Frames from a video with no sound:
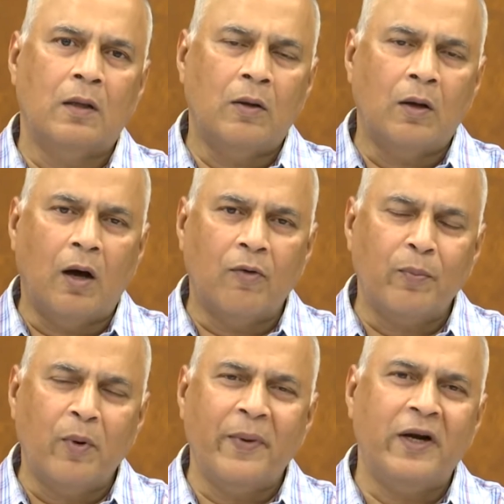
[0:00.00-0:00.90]
of
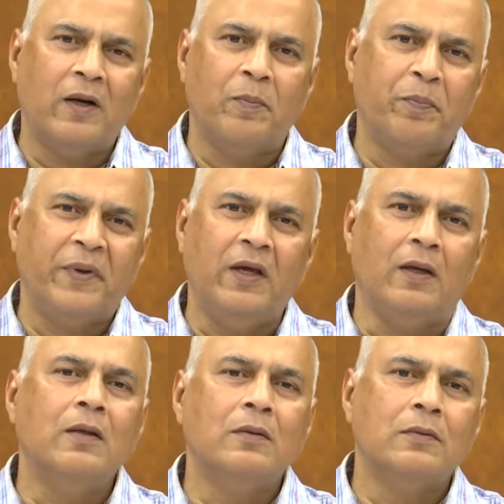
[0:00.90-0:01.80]
momentum p,
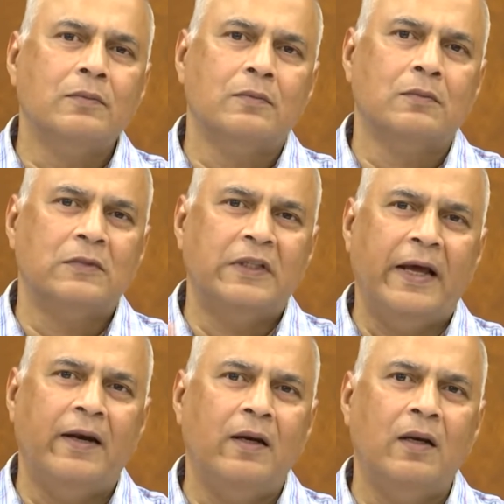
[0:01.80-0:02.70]

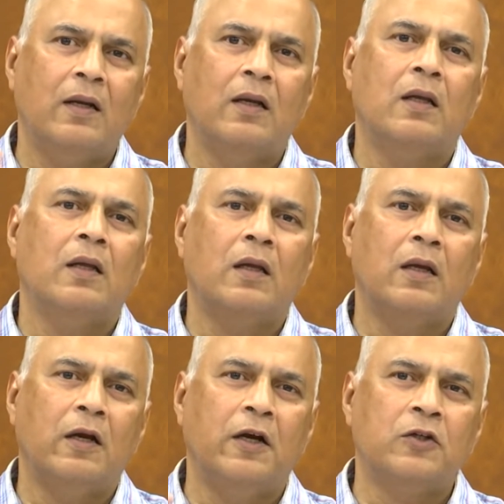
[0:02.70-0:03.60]
then
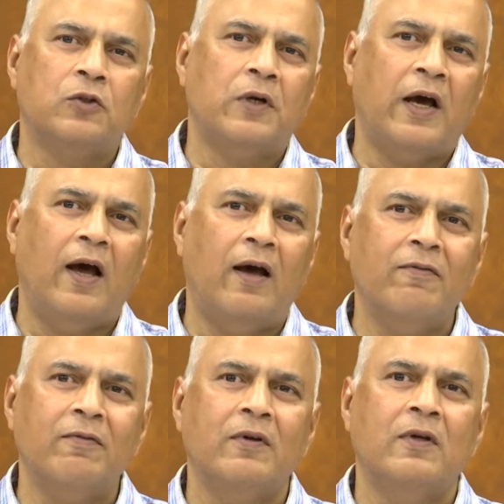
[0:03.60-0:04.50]
it should have,
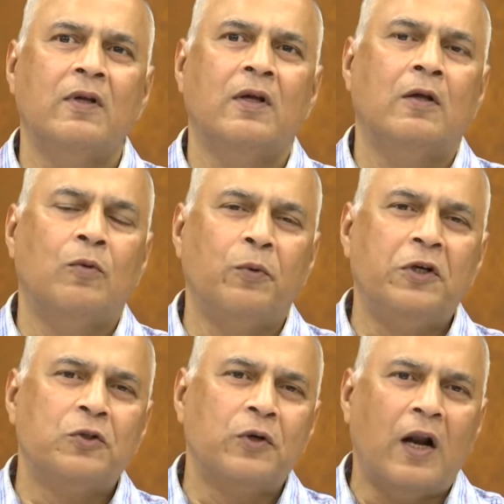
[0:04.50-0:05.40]
we
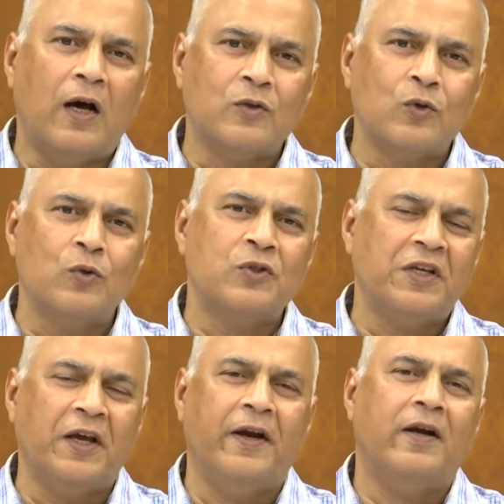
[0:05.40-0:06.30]
should
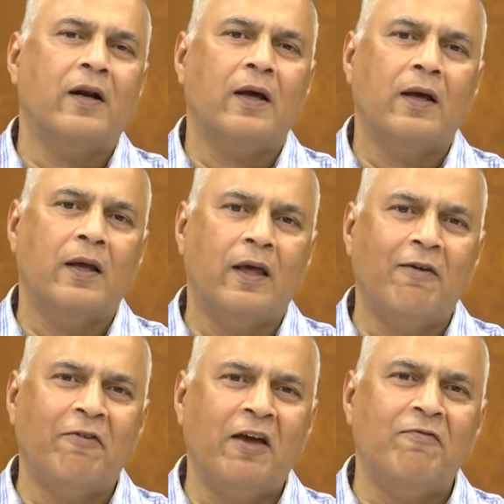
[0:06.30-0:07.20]
associate a
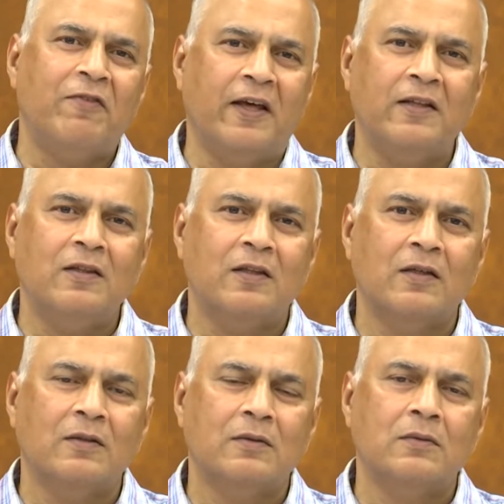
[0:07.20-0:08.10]
wavelength
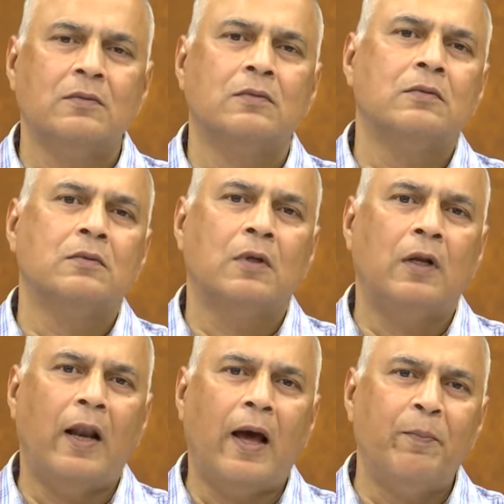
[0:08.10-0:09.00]

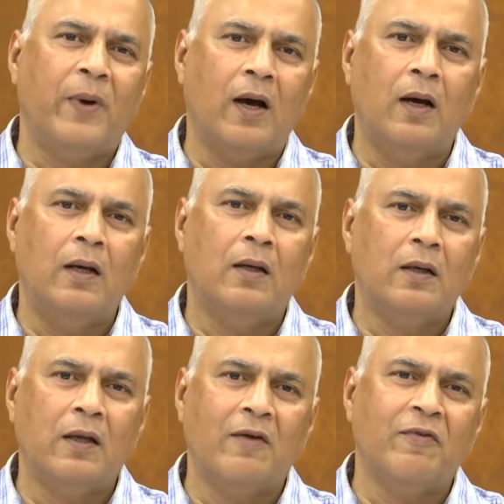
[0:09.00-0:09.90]
lambda
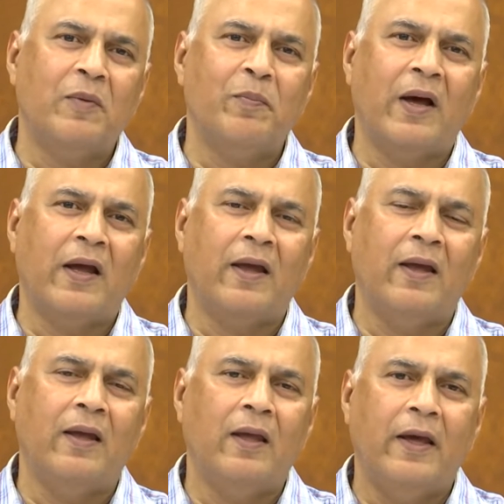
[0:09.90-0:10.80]
given by
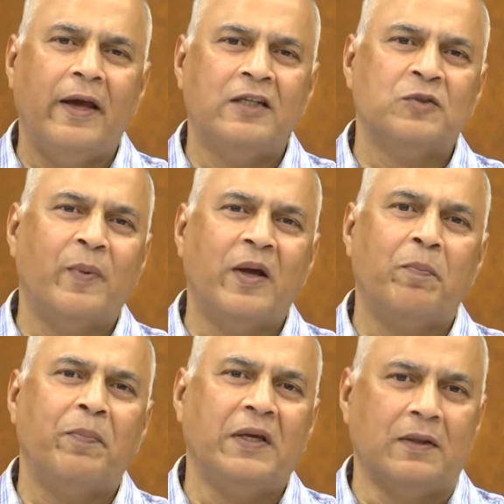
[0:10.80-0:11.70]
h by p.